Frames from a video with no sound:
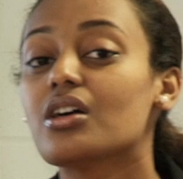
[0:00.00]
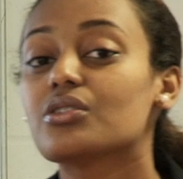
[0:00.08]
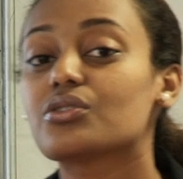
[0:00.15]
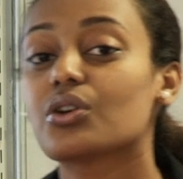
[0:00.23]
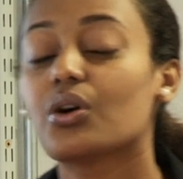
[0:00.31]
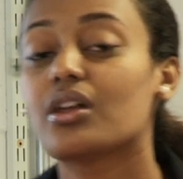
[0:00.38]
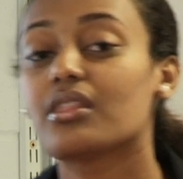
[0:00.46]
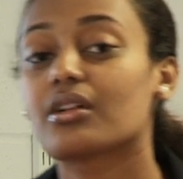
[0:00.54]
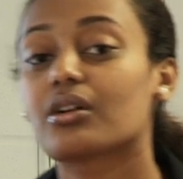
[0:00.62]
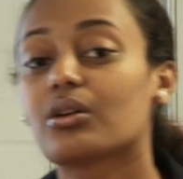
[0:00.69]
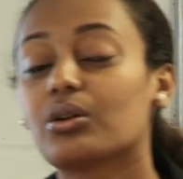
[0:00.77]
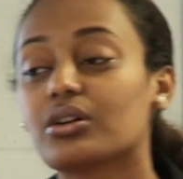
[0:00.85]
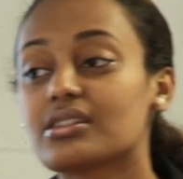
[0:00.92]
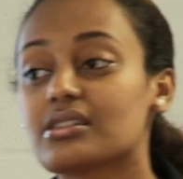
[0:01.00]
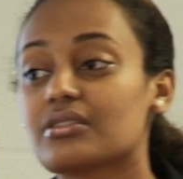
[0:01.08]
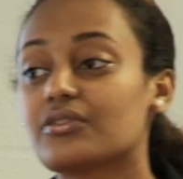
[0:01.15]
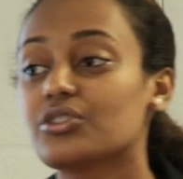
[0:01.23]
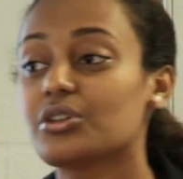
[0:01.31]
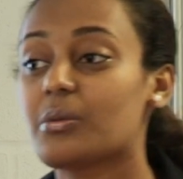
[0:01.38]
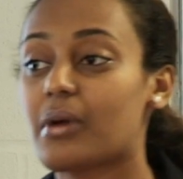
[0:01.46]
So in the course
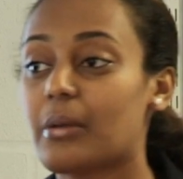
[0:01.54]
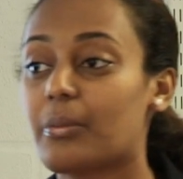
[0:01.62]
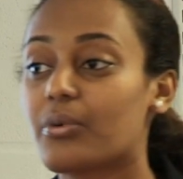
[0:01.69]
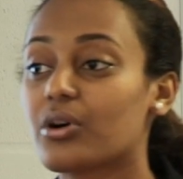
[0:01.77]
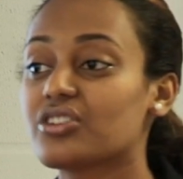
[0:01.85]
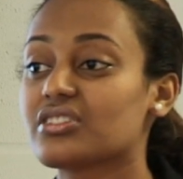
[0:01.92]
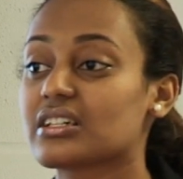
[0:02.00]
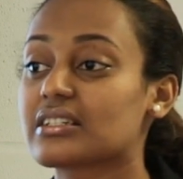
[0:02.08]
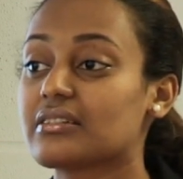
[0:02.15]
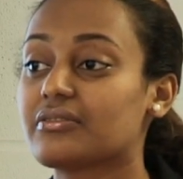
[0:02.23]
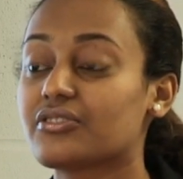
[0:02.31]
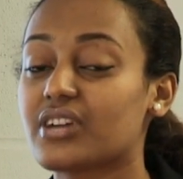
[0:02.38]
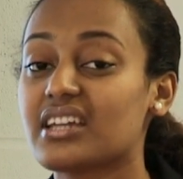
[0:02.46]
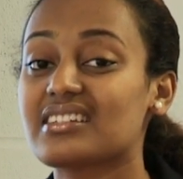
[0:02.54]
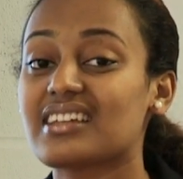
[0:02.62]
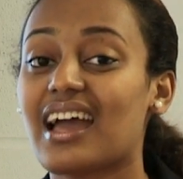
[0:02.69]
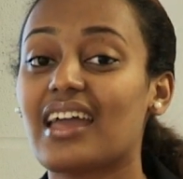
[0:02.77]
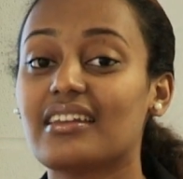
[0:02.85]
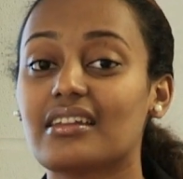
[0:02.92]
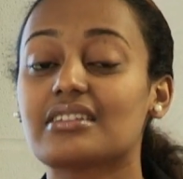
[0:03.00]
of doing my project, I've tried to
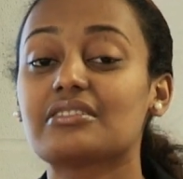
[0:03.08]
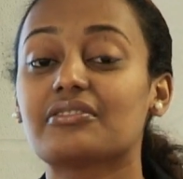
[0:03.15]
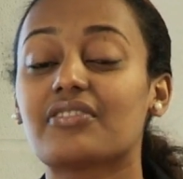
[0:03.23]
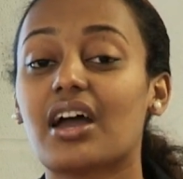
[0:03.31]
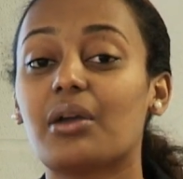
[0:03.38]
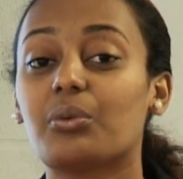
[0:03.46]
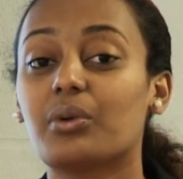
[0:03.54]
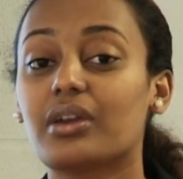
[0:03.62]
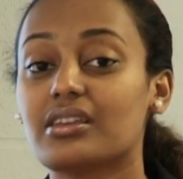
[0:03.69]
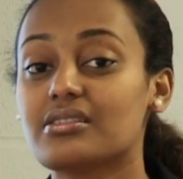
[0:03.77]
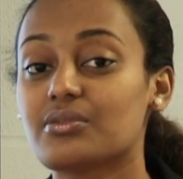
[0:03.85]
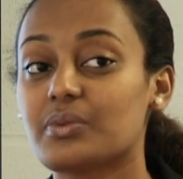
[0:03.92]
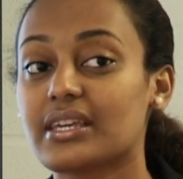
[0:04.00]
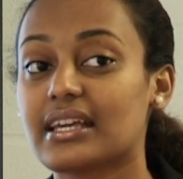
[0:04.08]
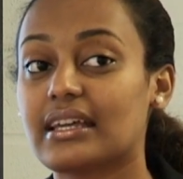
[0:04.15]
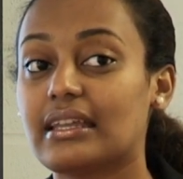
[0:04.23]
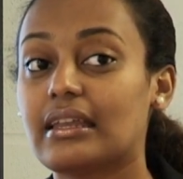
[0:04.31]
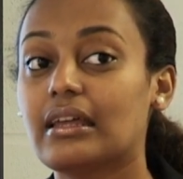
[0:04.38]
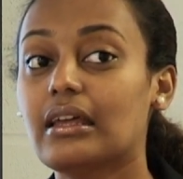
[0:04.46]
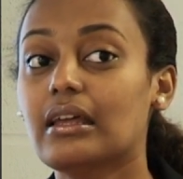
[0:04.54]
identify ways we
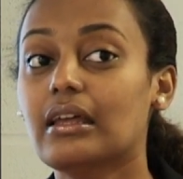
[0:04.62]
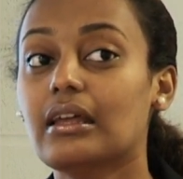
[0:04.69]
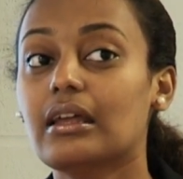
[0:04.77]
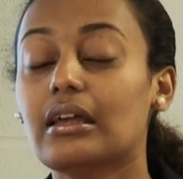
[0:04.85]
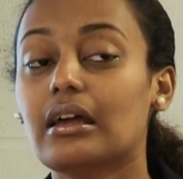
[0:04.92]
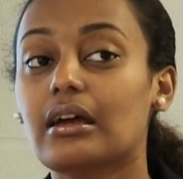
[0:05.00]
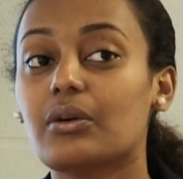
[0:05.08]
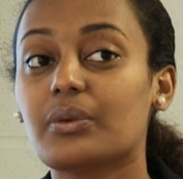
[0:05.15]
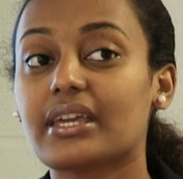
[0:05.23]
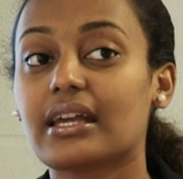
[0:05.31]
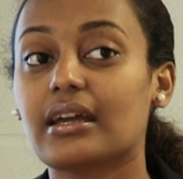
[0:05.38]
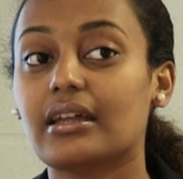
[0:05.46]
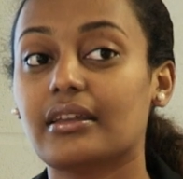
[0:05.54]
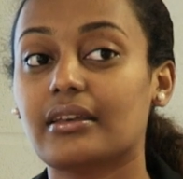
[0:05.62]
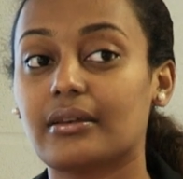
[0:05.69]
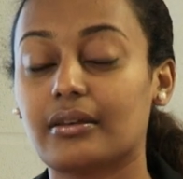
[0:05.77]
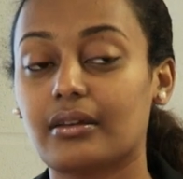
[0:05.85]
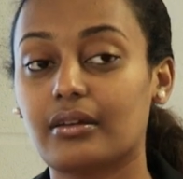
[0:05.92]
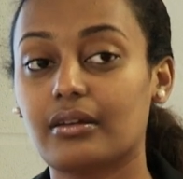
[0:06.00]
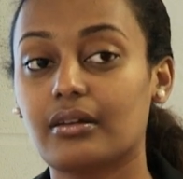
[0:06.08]

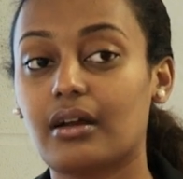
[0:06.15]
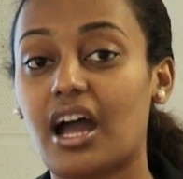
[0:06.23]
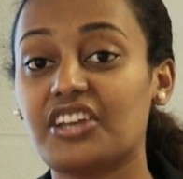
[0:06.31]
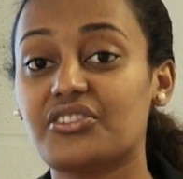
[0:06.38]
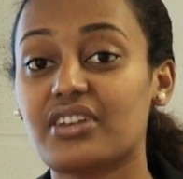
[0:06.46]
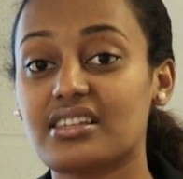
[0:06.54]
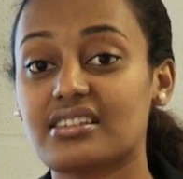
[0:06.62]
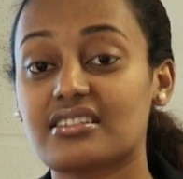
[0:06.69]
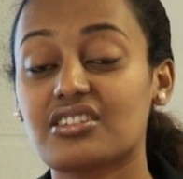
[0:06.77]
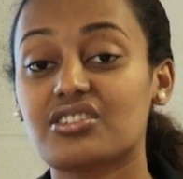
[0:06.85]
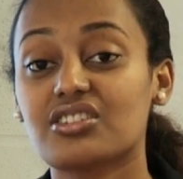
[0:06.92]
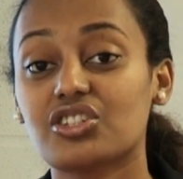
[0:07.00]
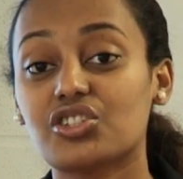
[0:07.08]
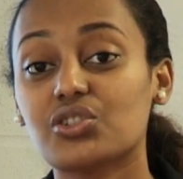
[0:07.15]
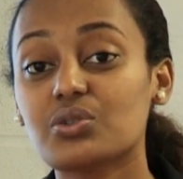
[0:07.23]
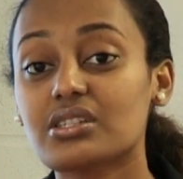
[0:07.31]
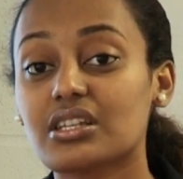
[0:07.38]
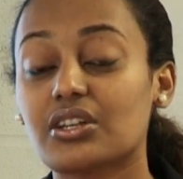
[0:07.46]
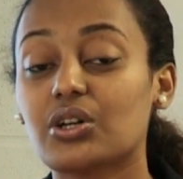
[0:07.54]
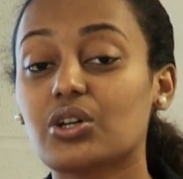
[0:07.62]
can address these
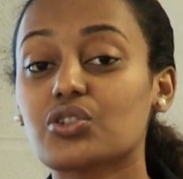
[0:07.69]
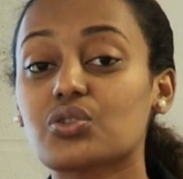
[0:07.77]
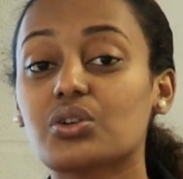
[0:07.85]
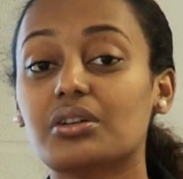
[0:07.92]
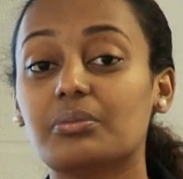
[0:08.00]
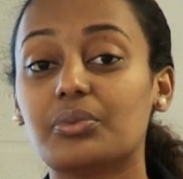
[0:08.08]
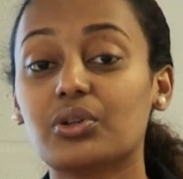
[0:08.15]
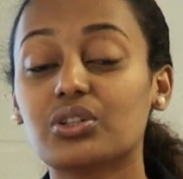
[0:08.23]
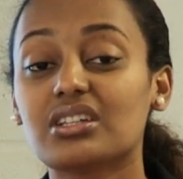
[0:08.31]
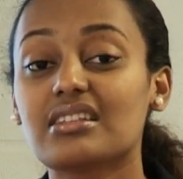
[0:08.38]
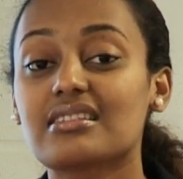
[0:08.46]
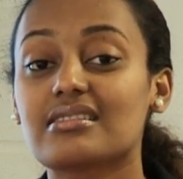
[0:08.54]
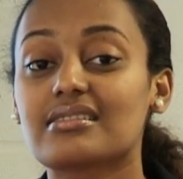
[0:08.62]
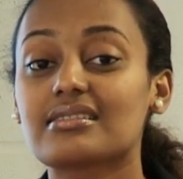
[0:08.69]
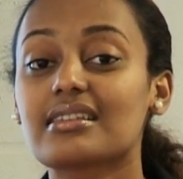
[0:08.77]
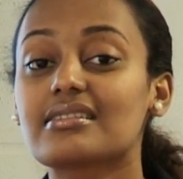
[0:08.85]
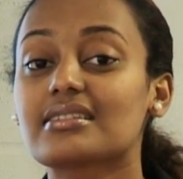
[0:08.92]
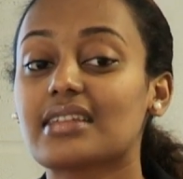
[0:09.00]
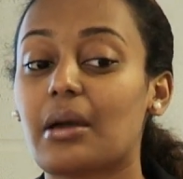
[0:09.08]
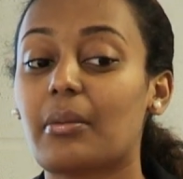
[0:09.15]
issues, and also in building the
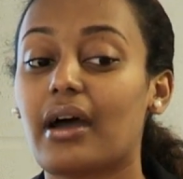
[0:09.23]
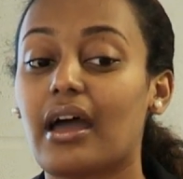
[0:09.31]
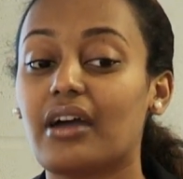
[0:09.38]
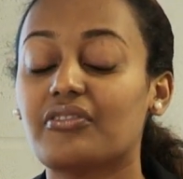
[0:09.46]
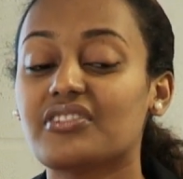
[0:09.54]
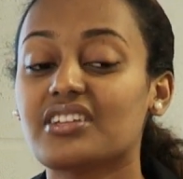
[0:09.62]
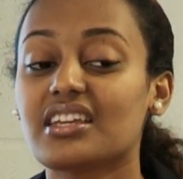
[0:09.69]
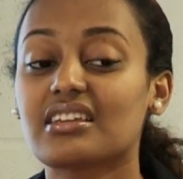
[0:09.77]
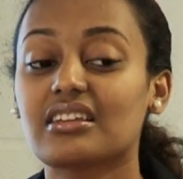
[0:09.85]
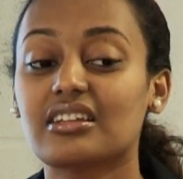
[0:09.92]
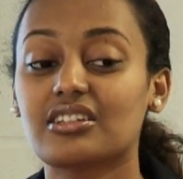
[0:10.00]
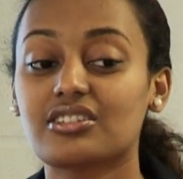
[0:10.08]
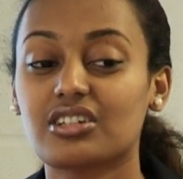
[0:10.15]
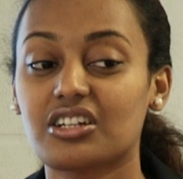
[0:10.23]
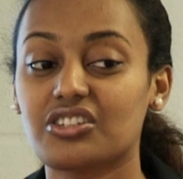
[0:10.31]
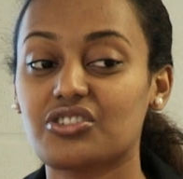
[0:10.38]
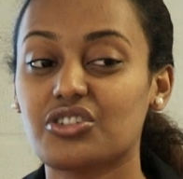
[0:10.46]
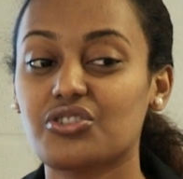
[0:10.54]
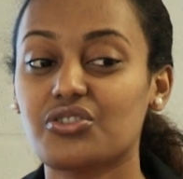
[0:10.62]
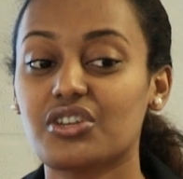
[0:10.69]
system, I have taken into
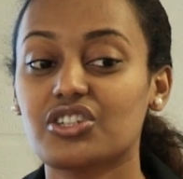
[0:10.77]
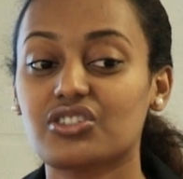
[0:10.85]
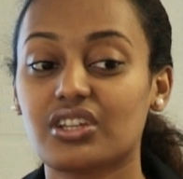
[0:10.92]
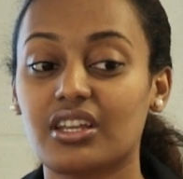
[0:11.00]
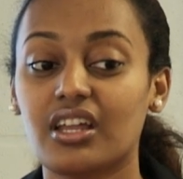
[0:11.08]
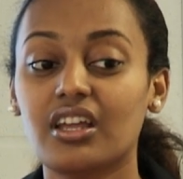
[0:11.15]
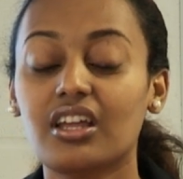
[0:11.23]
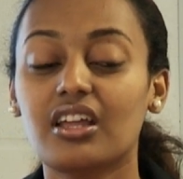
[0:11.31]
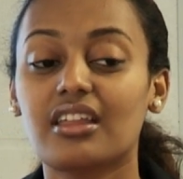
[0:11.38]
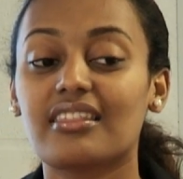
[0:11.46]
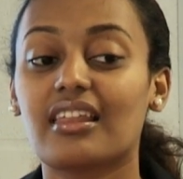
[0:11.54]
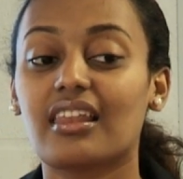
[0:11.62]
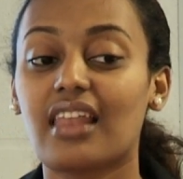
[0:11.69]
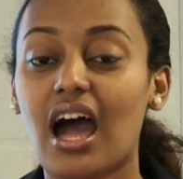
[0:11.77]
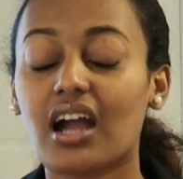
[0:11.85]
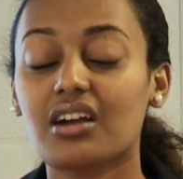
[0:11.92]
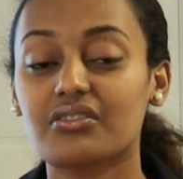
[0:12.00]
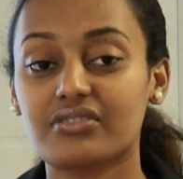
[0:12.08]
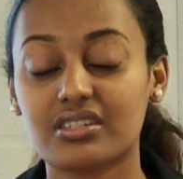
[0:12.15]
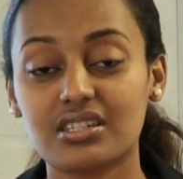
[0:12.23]
consideration the lack
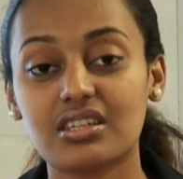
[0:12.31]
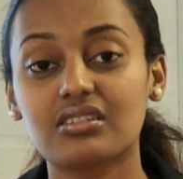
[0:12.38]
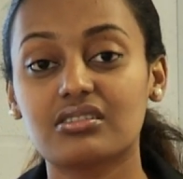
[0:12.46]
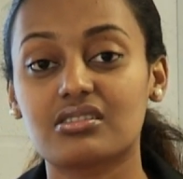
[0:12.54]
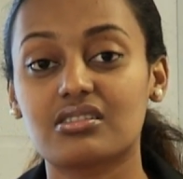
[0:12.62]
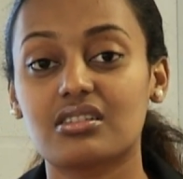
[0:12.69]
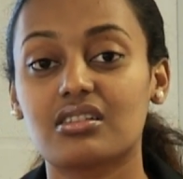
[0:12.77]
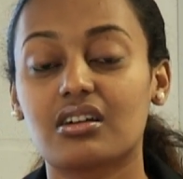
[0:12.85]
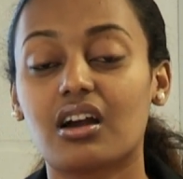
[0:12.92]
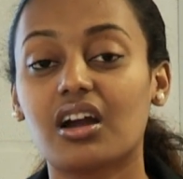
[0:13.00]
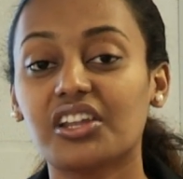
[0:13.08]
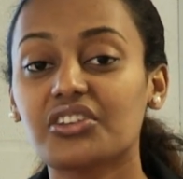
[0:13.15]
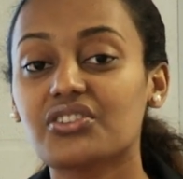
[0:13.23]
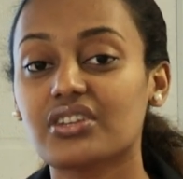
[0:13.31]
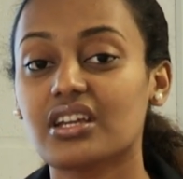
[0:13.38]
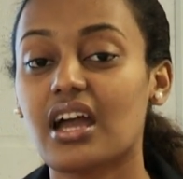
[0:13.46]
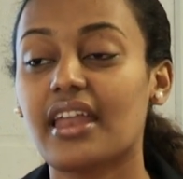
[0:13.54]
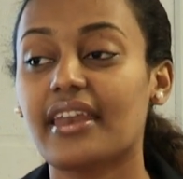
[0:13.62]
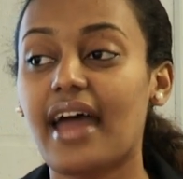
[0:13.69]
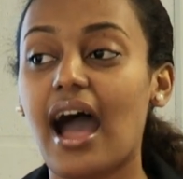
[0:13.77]
of skills in the country
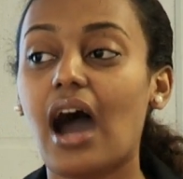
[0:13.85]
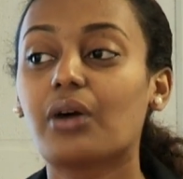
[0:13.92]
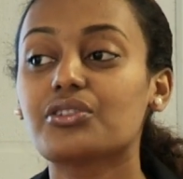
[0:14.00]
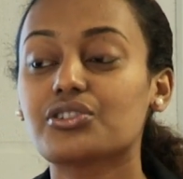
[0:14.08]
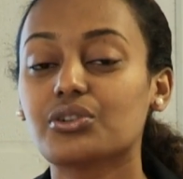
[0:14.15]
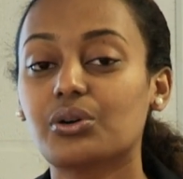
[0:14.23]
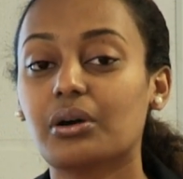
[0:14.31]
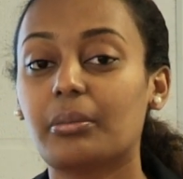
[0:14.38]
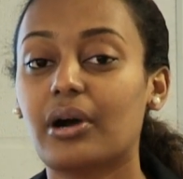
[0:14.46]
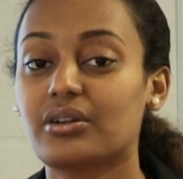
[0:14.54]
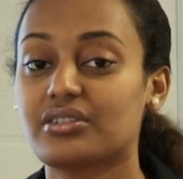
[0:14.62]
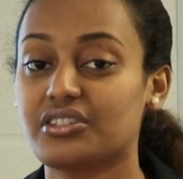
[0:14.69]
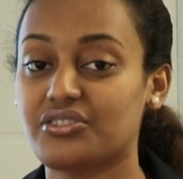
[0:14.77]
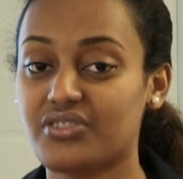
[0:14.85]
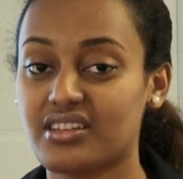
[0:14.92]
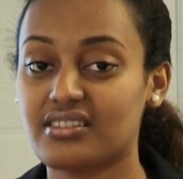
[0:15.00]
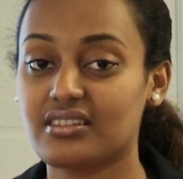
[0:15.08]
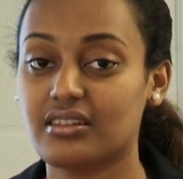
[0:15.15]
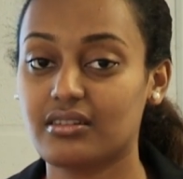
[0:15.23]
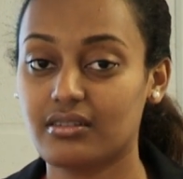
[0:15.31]
and how to go about
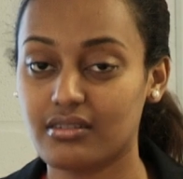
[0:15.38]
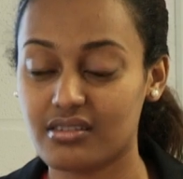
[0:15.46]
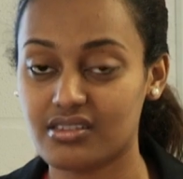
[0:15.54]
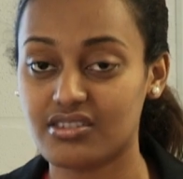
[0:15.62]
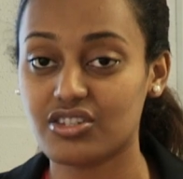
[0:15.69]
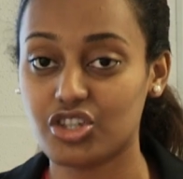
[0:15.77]
addressing this